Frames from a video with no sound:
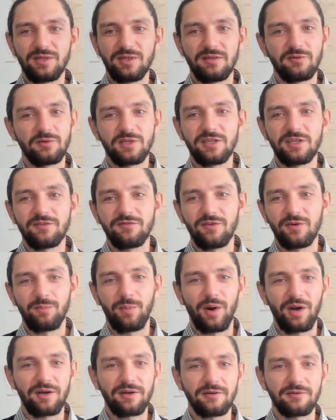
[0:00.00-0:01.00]
looking for
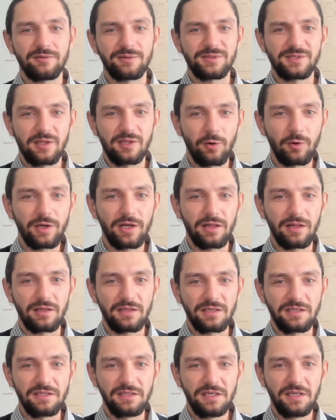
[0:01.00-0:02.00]
partners
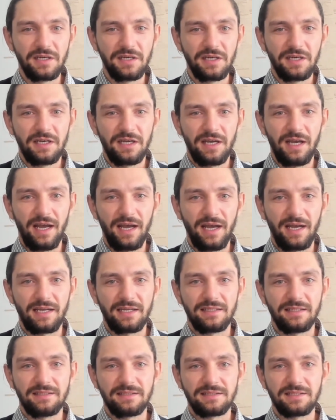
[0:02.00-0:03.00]
locally.
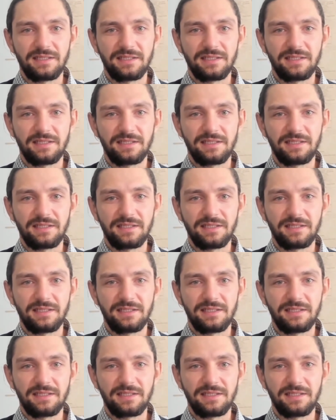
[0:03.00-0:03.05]
And